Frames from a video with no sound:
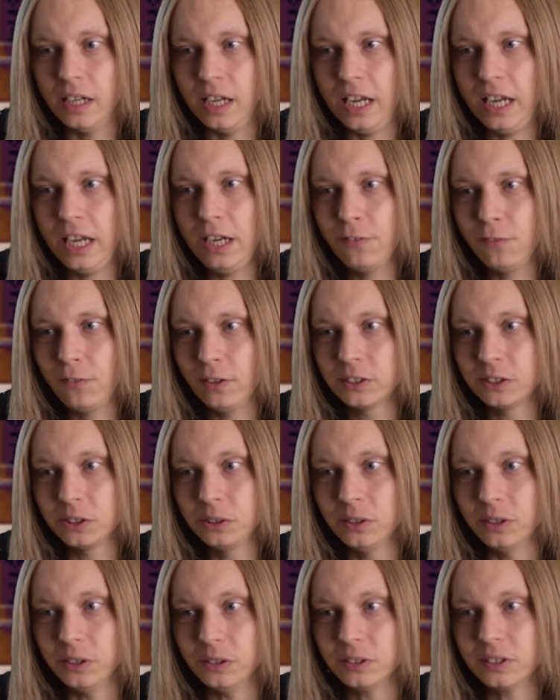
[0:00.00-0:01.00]
If I
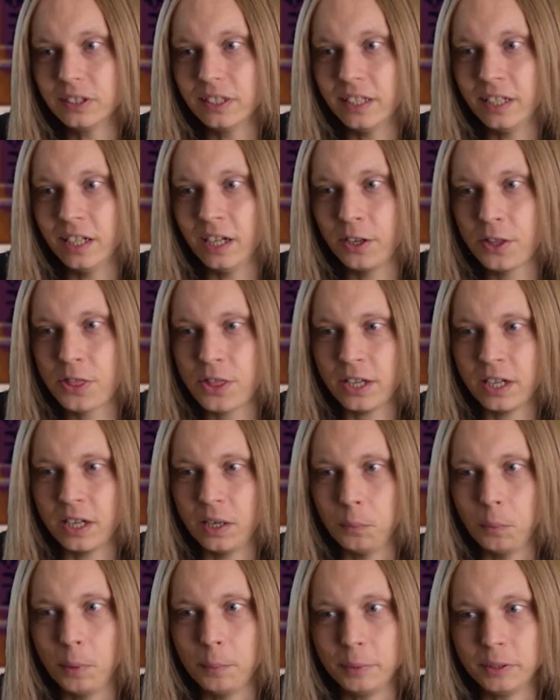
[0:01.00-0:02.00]
do lose here, I think I
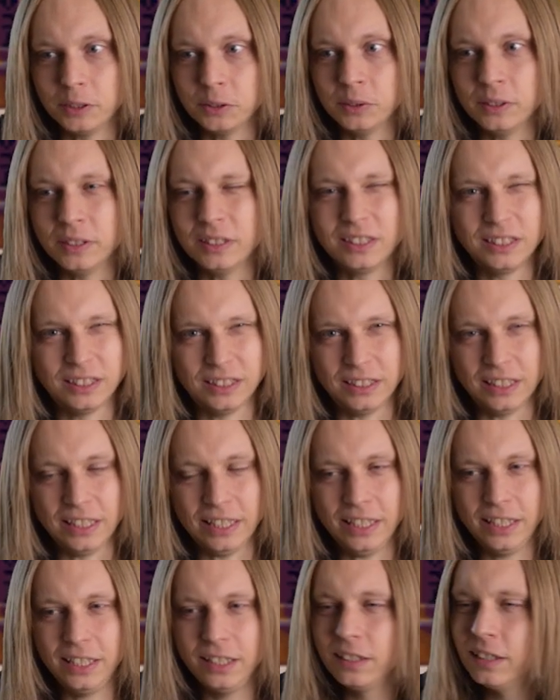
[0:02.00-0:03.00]
won't be doing
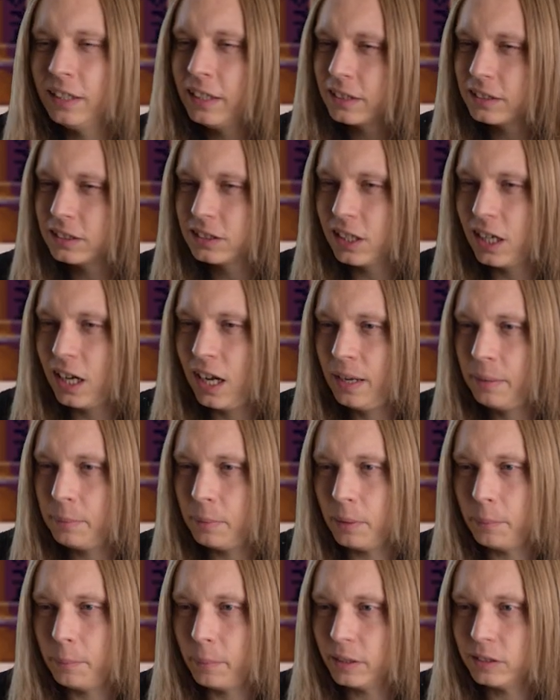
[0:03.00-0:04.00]
D next time.
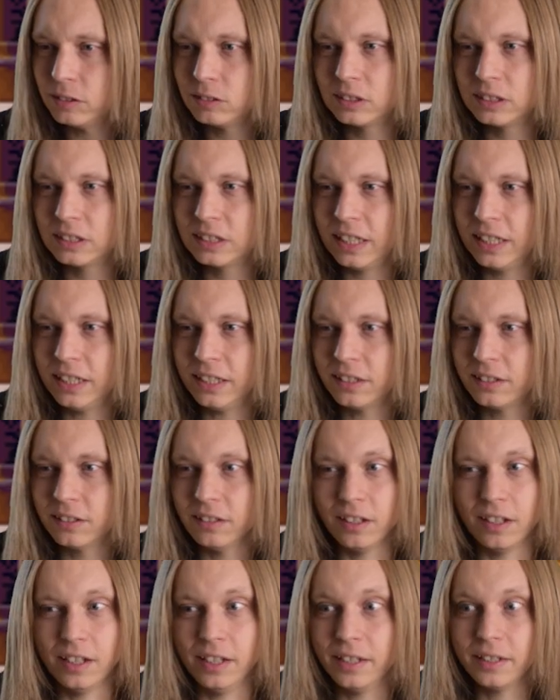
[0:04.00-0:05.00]
I might take
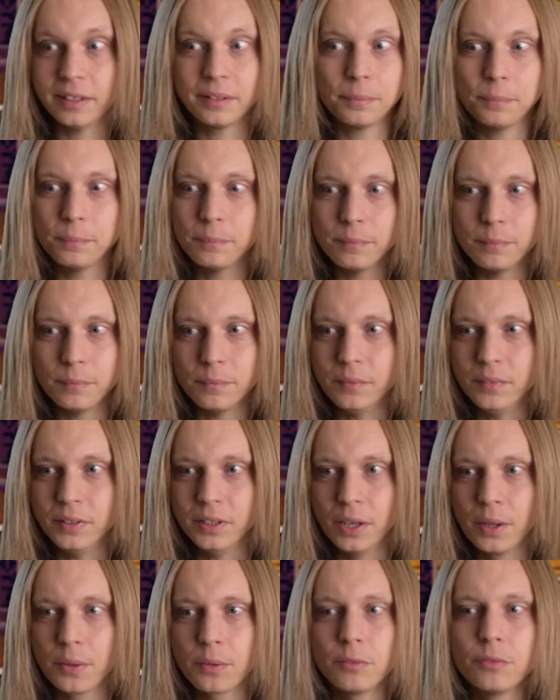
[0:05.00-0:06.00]
like the
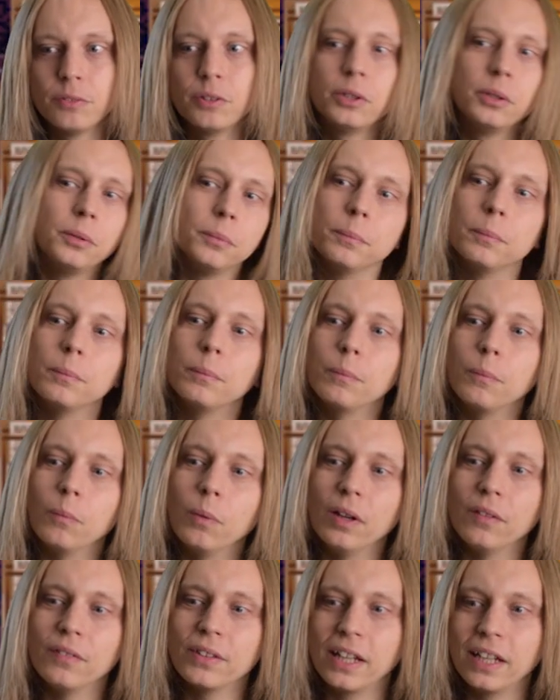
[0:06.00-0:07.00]
other route,
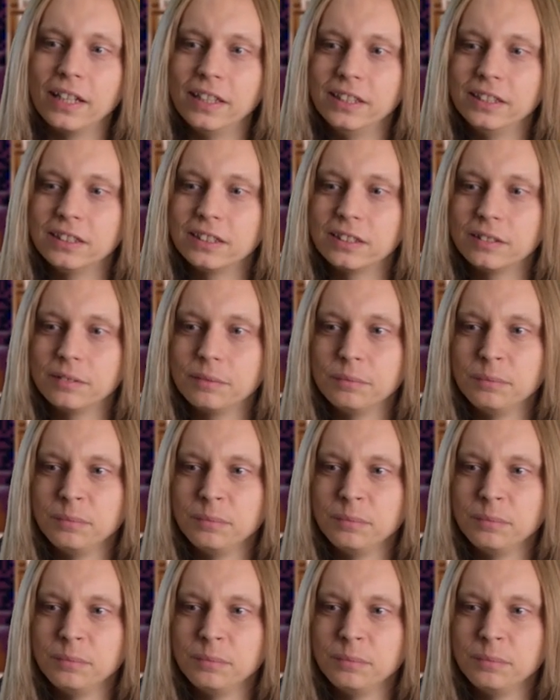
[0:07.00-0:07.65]
whatever that is.